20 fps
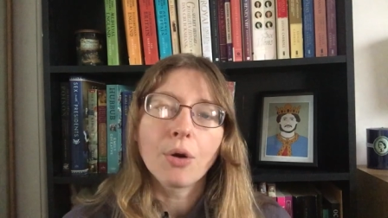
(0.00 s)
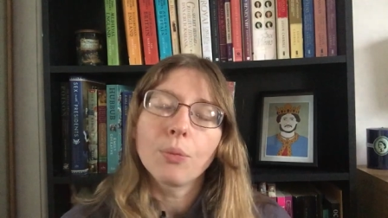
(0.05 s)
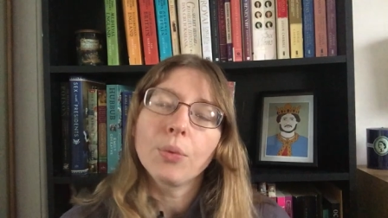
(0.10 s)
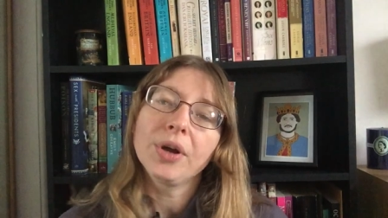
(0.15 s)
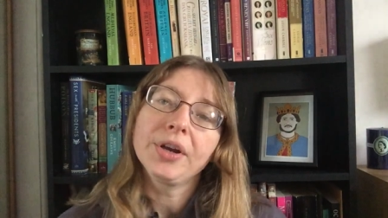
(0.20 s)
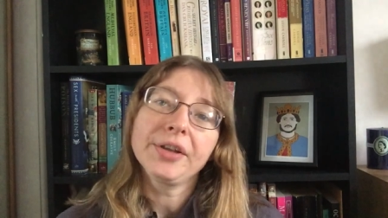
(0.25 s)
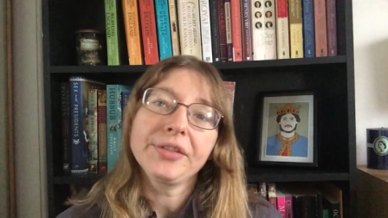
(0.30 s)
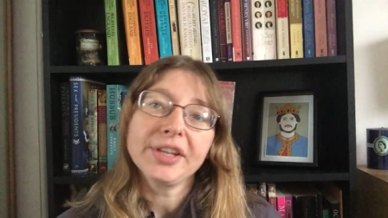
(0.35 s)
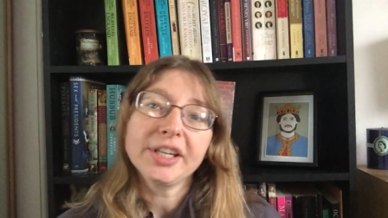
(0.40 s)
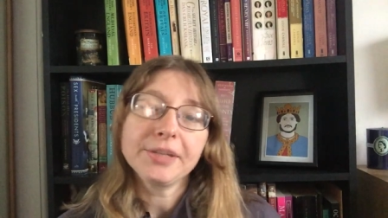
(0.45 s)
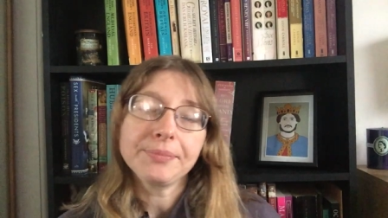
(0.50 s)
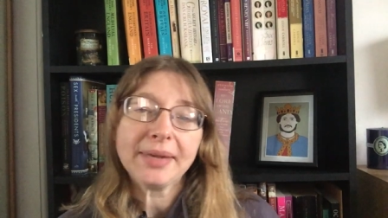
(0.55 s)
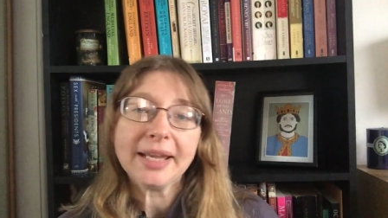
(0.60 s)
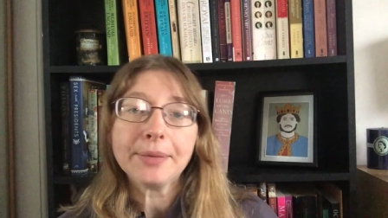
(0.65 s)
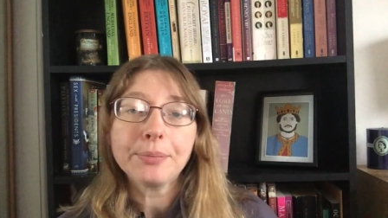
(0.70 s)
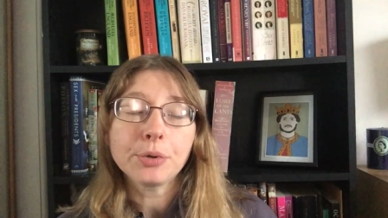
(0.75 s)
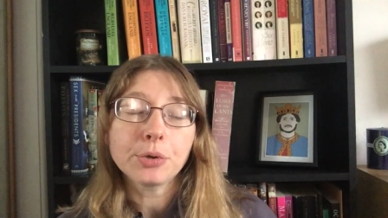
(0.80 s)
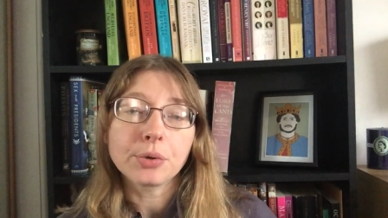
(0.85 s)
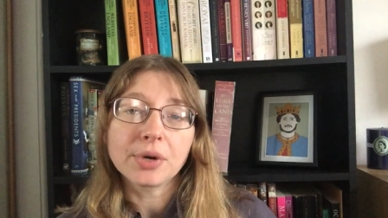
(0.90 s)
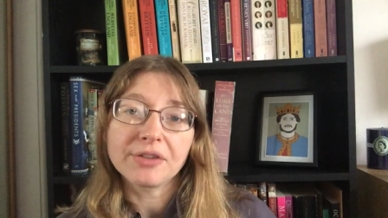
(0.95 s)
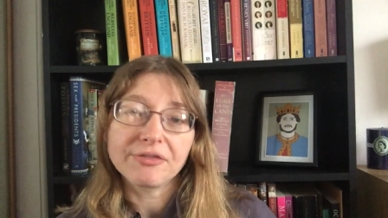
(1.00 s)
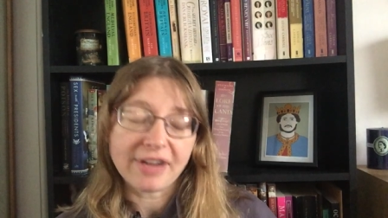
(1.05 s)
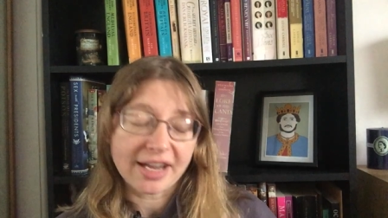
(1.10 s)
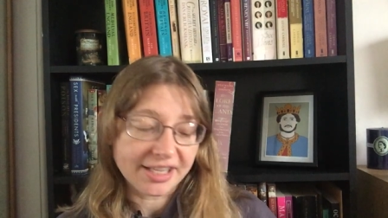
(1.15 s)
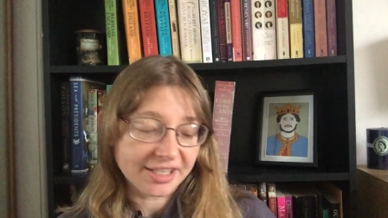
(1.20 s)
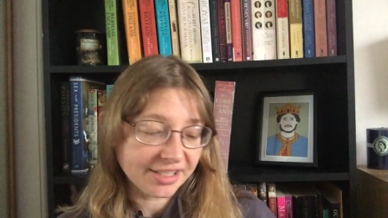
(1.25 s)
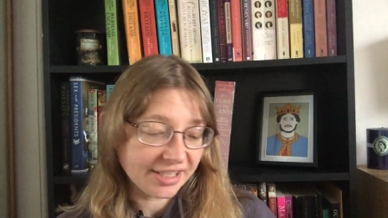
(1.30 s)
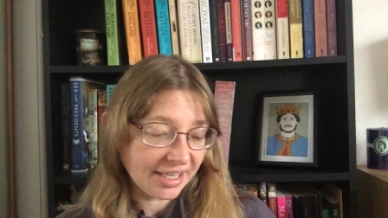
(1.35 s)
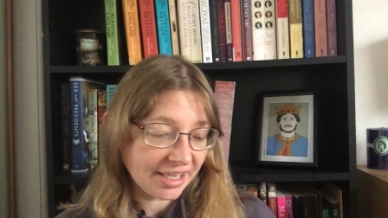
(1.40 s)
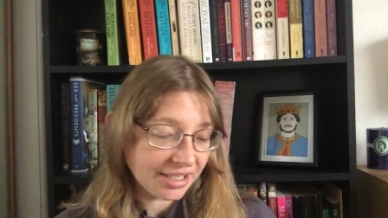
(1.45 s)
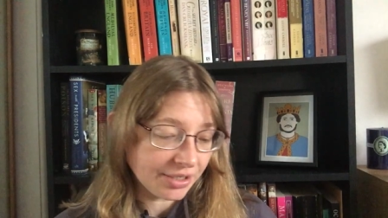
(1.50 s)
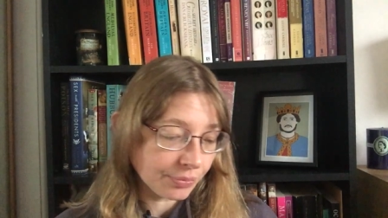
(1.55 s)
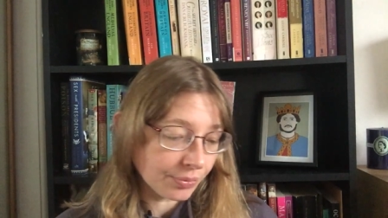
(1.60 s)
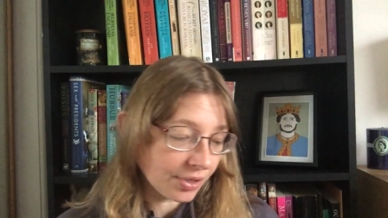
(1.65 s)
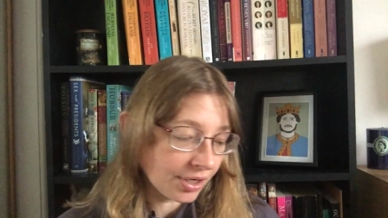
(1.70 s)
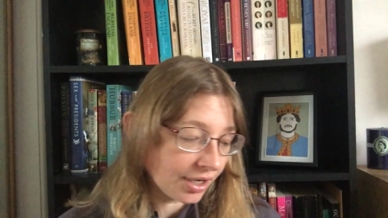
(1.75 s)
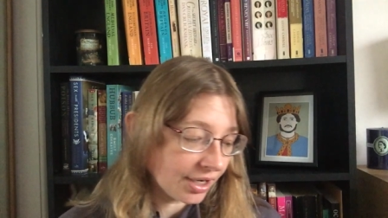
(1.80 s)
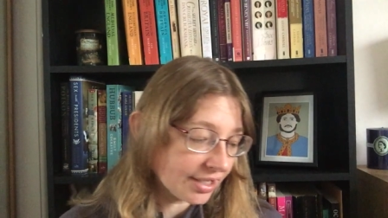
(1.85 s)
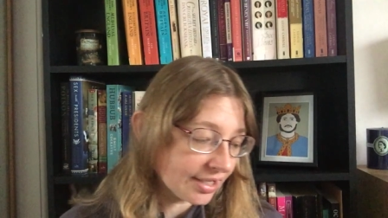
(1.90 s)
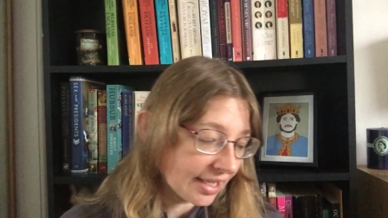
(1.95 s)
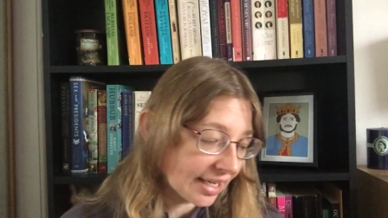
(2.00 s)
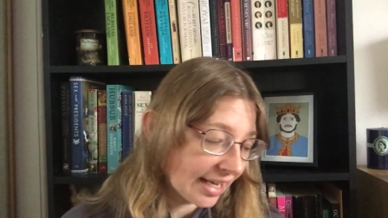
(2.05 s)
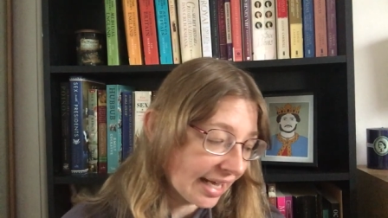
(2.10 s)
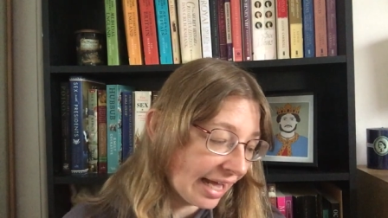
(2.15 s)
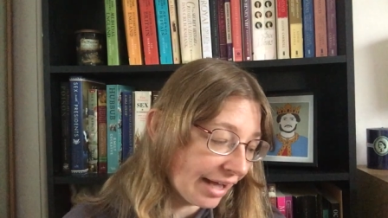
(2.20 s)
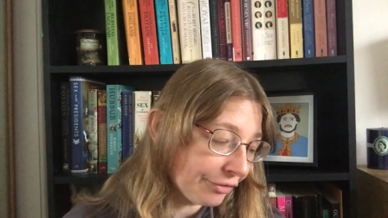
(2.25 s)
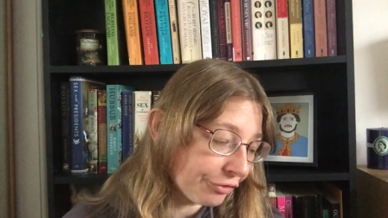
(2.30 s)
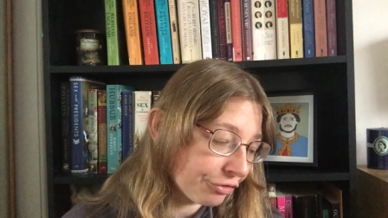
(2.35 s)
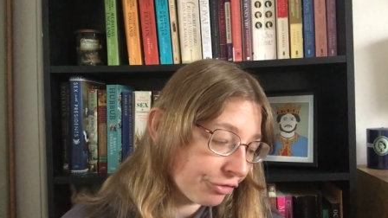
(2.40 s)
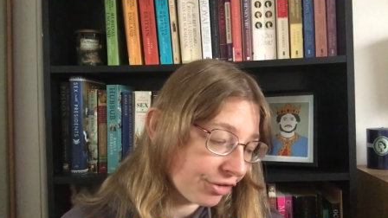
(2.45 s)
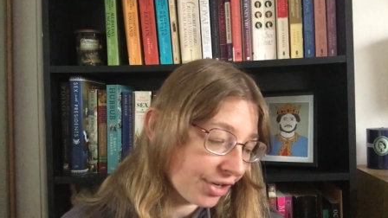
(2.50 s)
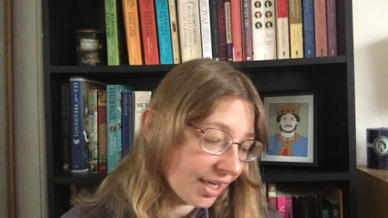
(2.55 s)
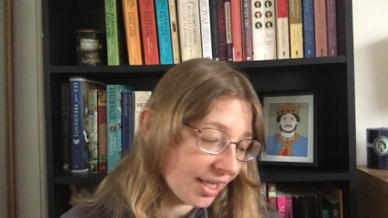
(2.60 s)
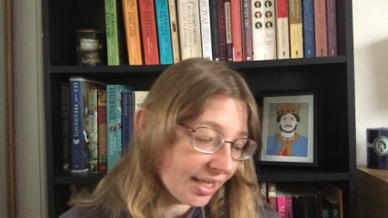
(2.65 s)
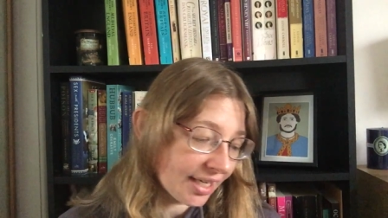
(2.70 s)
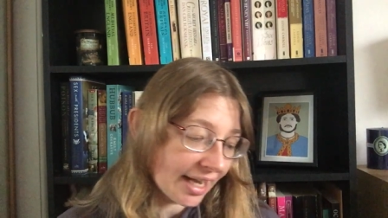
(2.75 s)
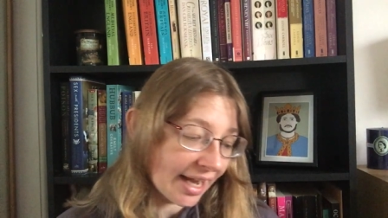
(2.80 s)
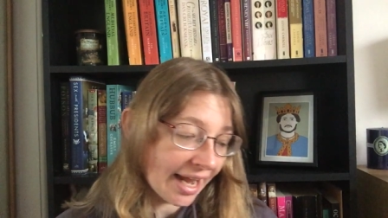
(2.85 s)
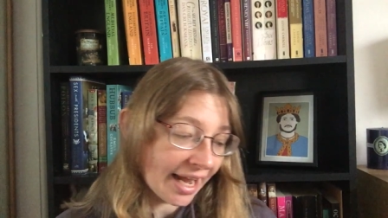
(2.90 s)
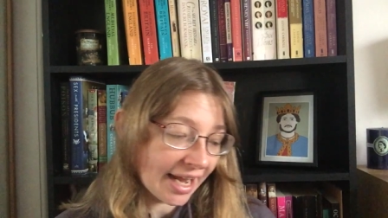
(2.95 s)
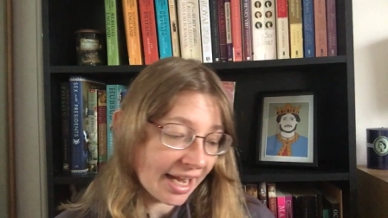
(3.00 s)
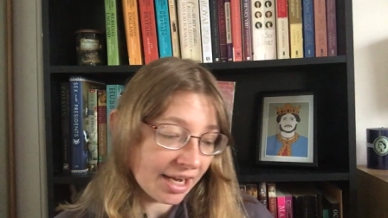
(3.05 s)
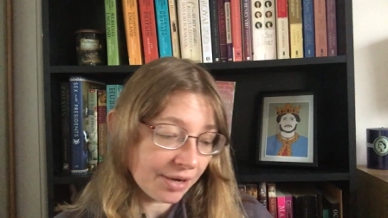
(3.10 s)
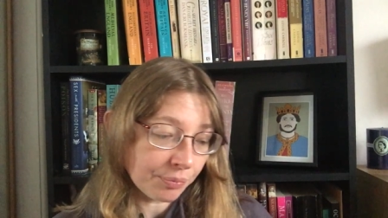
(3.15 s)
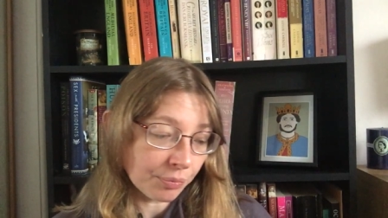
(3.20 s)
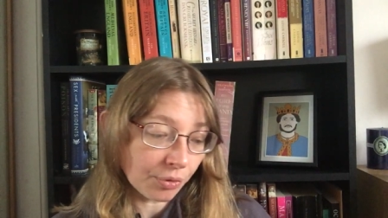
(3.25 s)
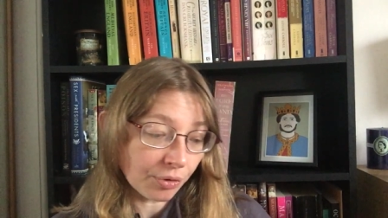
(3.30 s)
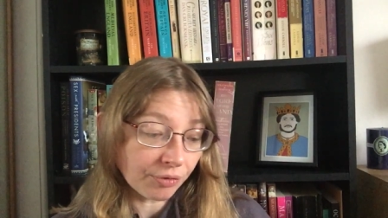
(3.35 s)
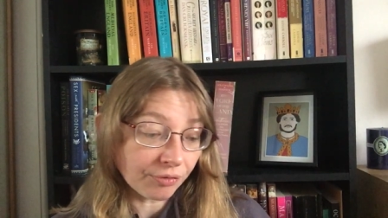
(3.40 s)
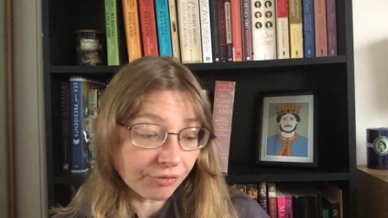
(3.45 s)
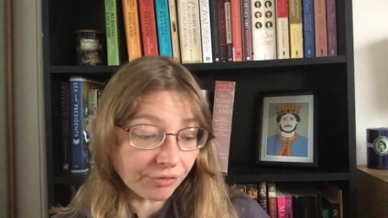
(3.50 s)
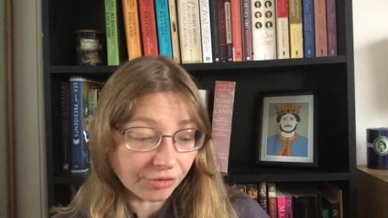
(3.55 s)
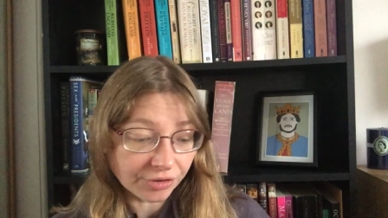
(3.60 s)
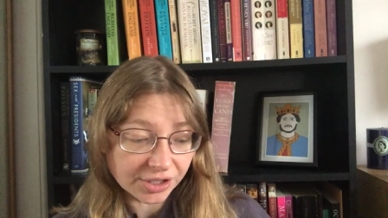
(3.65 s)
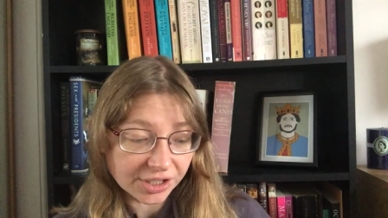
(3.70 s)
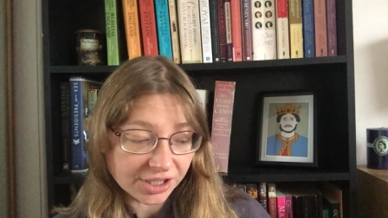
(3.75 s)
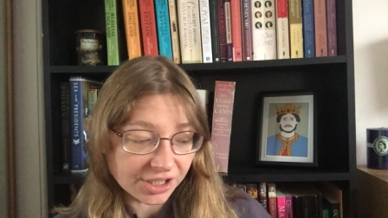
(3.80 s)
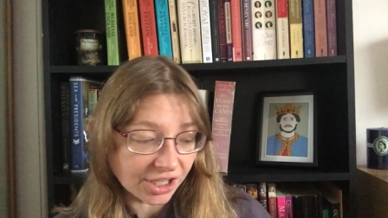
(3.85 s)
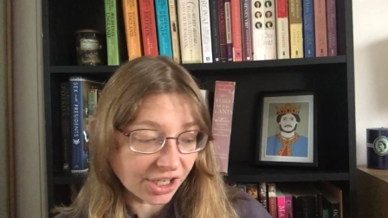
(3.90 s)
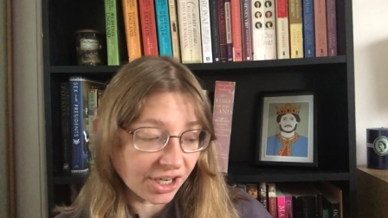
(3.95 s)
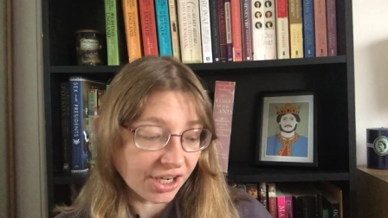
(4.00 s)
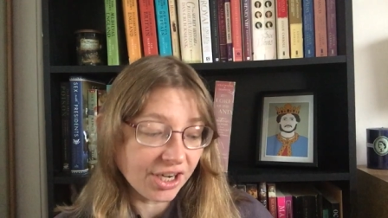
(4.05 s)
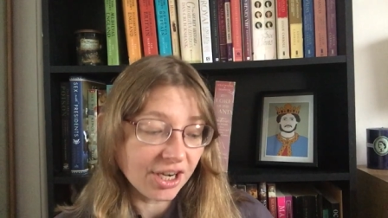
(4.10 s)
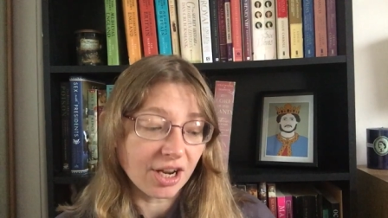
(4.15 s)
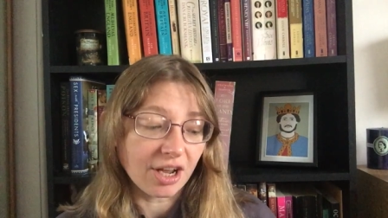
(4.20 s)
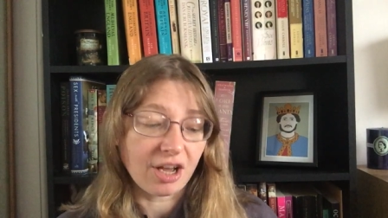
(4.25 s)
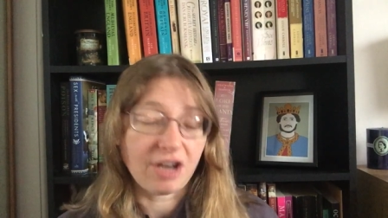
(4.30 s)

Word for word: One of these people arrested was Catherine Deshayes Monvoisin,